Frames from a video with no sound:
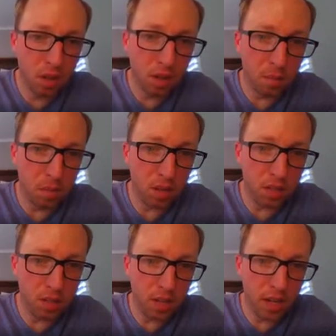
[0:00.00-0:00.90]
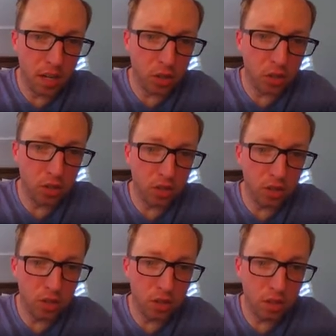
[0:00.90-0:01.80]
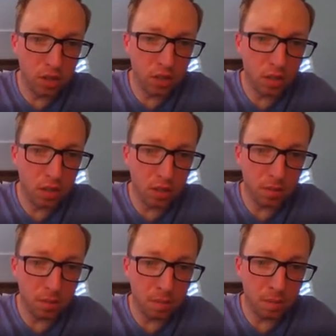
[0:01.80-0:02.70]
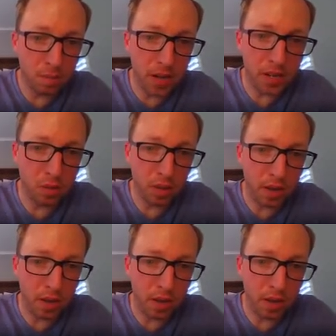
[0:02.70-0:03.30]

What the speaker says: plus h minus 5.